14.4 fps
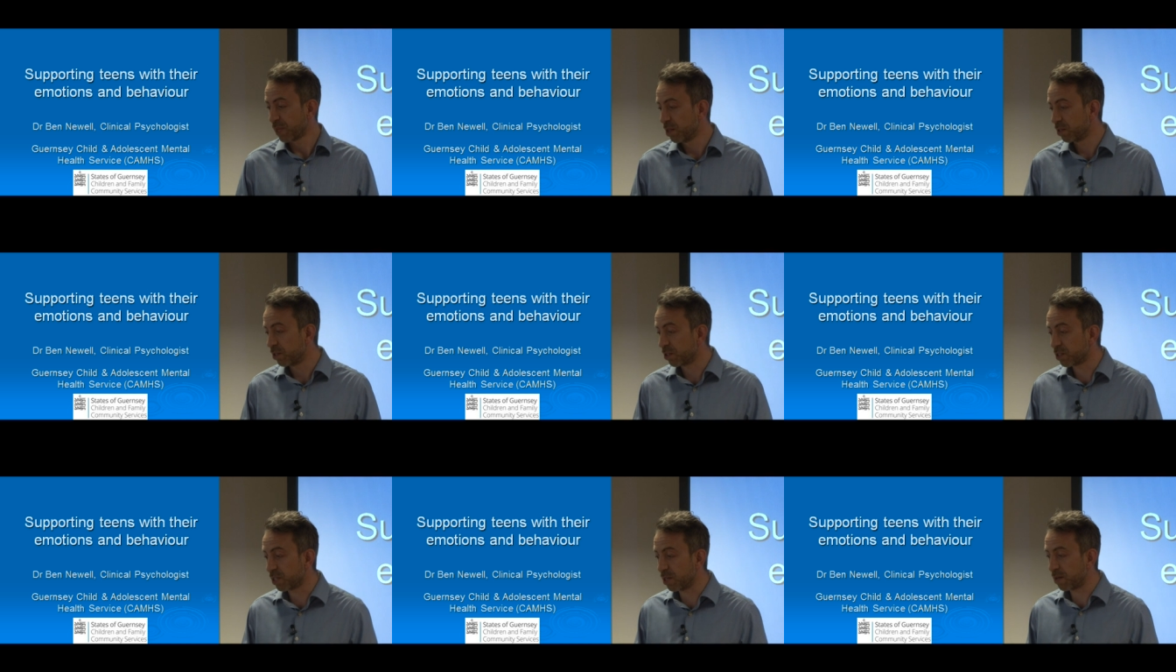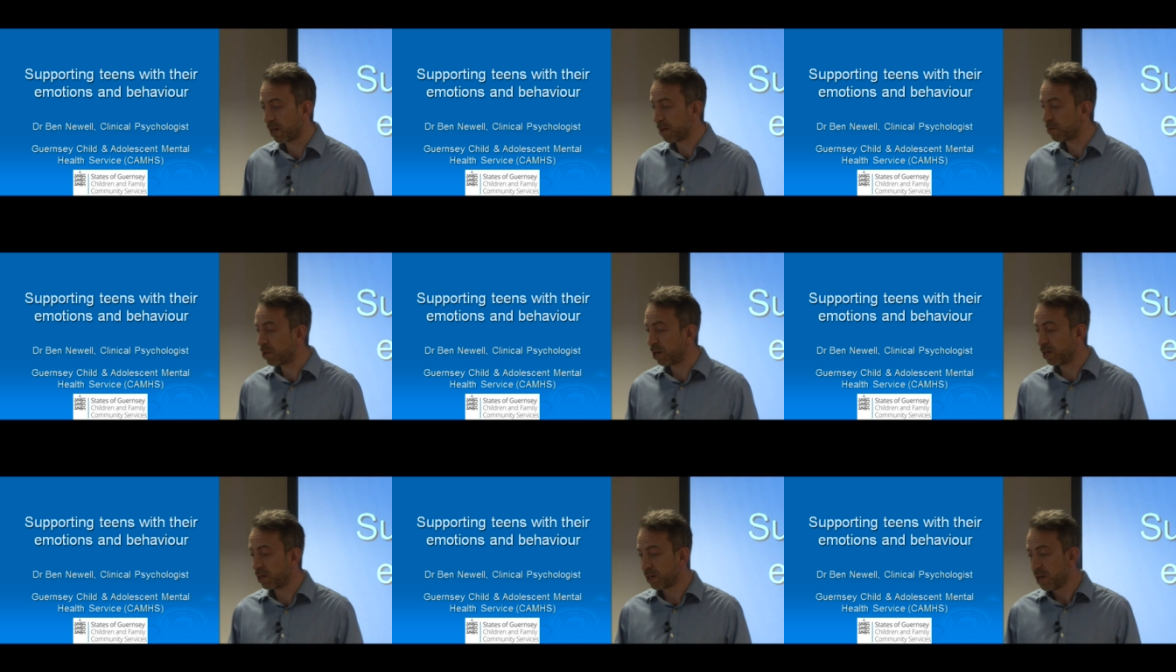So just keep that in
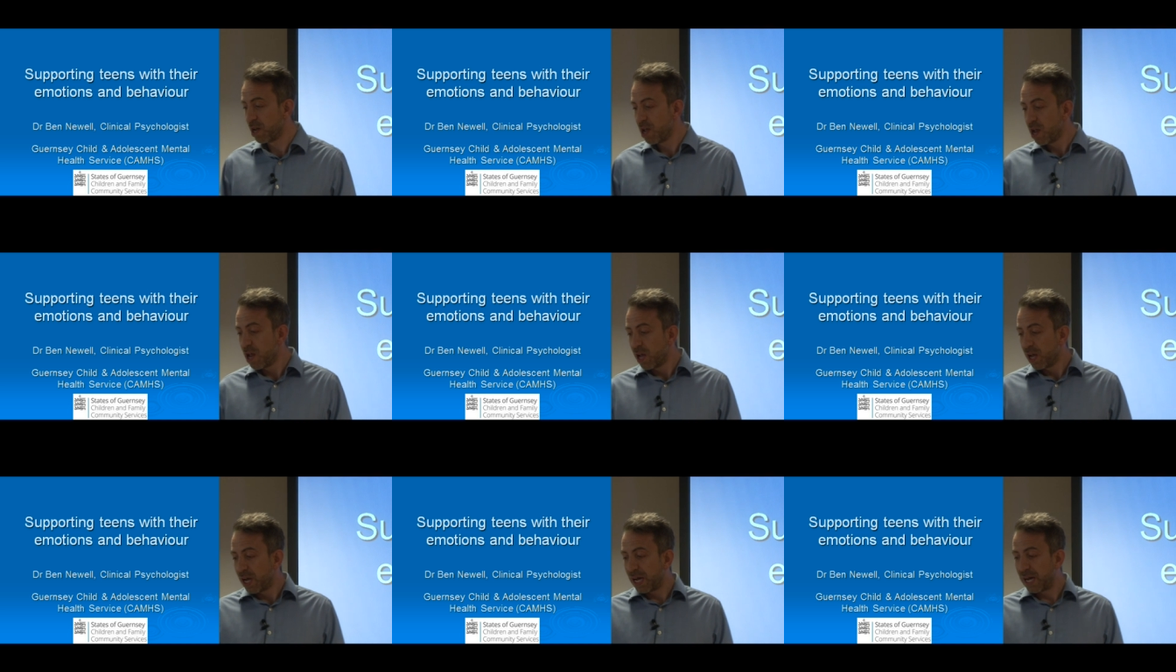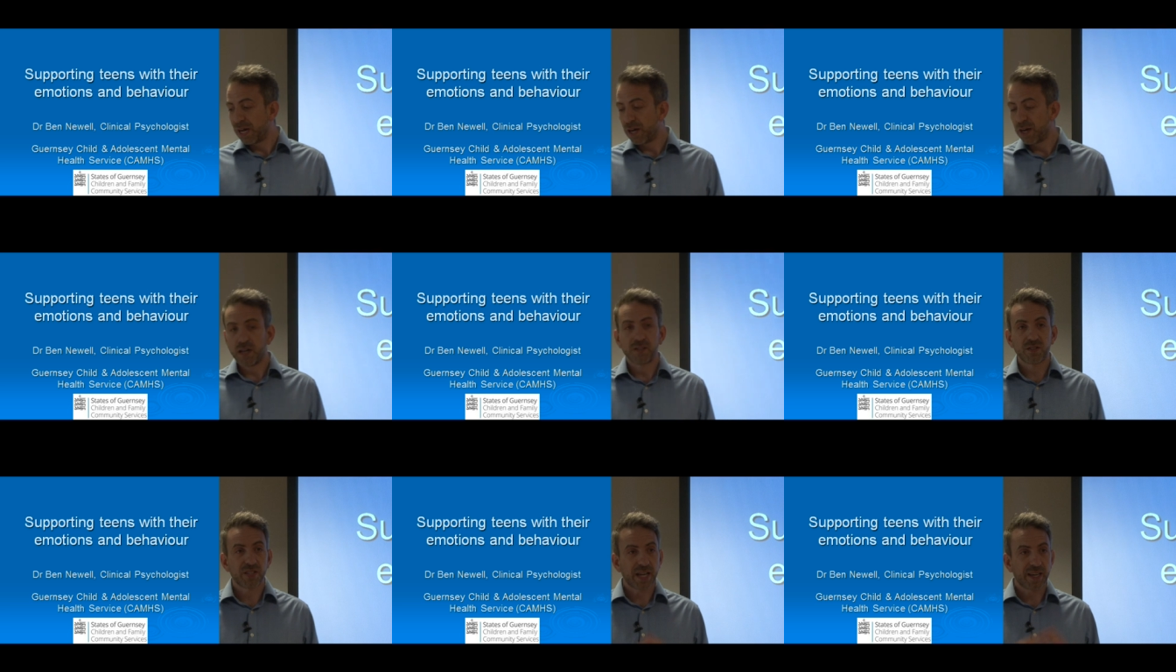mind. And
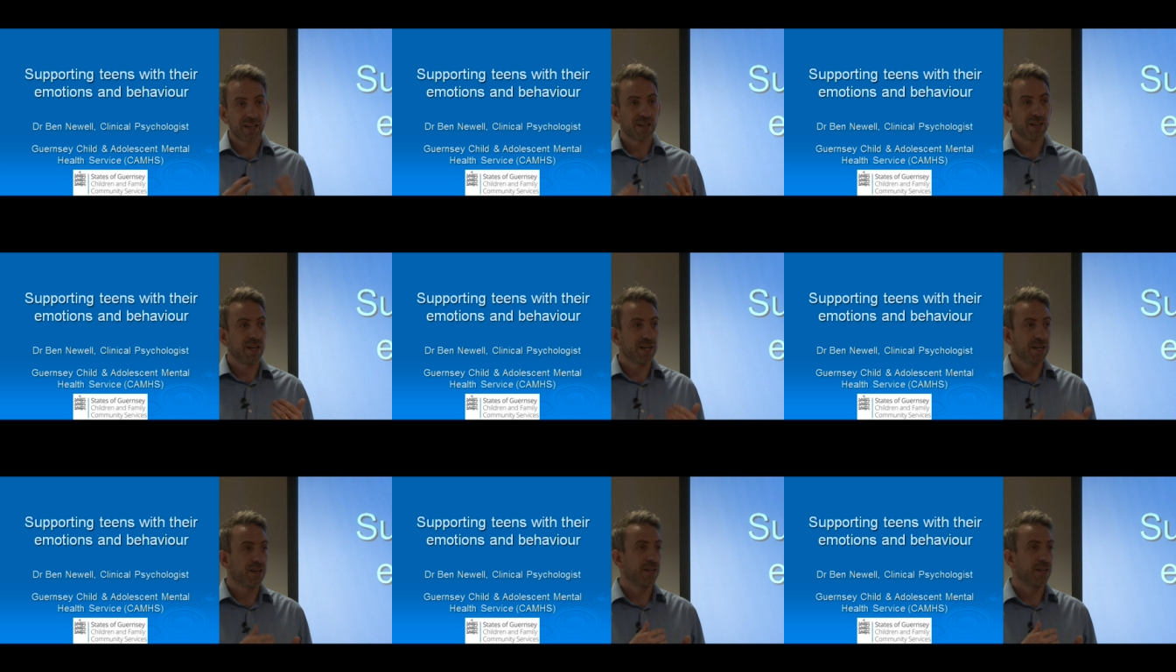secondly,